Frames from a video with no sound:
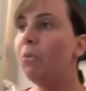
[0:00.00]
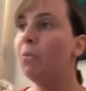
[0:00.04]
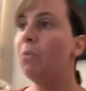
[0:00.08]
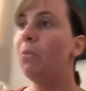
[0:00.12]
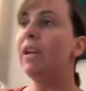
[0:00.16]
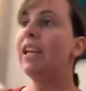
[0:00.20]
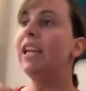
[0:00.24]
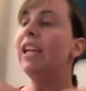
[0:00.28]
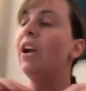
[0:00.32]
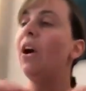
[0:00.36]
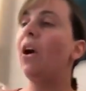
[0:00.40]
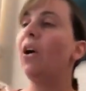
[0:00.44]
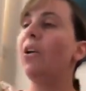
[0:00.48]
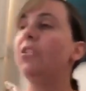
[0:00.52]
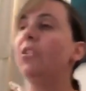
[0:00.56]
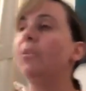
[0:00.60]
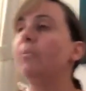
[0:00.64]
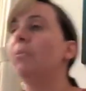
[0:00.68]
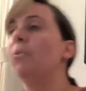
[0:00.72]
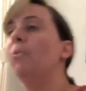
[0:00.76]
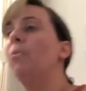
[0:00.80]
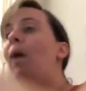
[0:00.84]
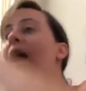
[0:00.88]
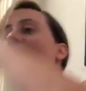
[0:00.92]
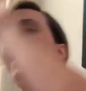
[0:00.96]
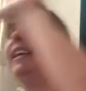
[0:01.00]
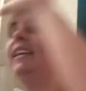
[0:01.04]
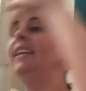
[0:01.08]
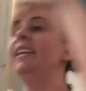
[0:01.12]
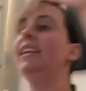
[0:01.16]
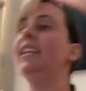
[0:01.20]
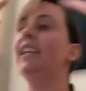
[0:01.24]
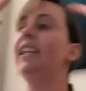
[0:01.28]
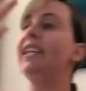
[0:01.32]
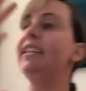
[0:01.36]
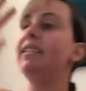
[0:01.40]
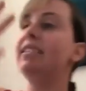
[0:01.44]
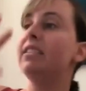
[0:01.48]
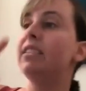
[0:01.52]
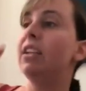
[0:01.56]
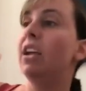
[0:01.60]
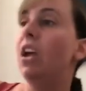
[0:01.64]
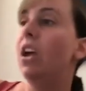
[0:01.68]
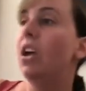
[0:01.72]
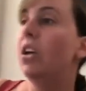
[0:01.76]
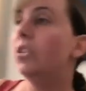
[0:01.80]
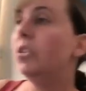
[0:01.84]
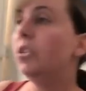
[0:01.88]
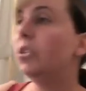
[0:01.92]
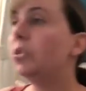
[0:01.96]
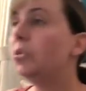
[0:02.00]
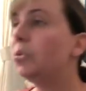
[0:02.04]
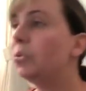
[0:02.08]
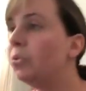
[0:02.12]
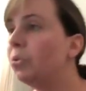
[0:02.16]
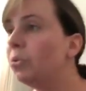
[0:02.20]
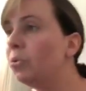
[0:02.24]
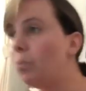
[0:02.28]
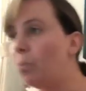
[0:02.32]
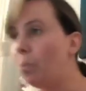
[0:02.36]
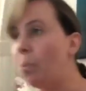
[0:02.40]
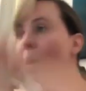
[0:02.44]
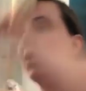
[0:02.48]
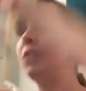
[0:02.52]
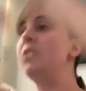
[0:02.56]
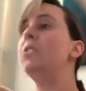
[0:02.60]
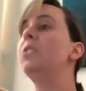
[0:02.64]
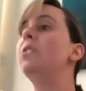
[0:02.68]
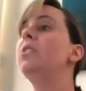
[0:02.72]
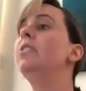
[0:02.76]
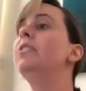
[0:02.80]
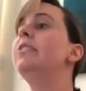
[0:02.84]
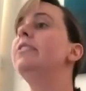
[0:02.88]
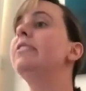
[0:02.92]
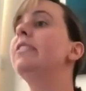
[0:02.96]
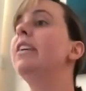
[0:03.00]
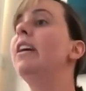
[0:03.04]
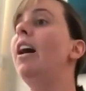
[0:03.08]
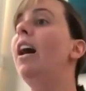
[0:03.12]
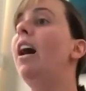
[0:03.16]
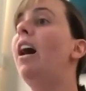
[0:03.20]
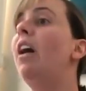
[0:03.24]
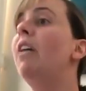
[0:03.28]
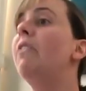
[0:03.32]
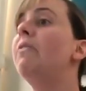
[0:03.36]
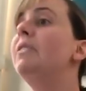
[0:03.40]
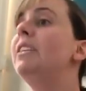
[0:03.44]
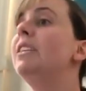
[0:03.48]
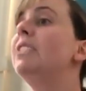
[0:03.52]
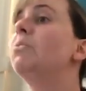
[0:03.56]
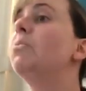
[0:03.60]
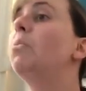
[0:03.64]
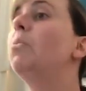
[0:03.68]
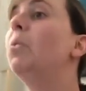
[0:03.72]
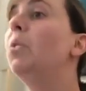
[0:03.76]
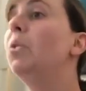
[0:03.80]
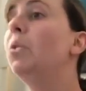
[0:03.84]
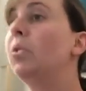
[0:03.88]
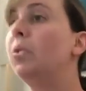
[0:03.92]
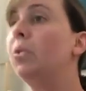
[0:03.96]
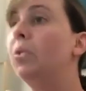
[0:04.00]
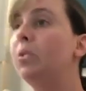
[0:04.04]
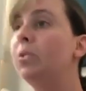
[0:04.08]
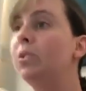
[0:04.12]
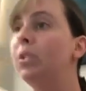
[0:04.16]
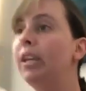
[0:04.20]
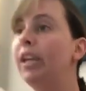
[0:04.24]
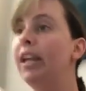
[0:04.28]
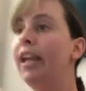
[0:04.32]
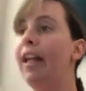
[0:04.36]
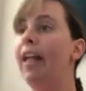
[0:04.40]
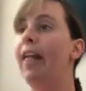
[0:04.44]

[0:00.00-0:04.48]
We are the miraculous, the true wonders of this world.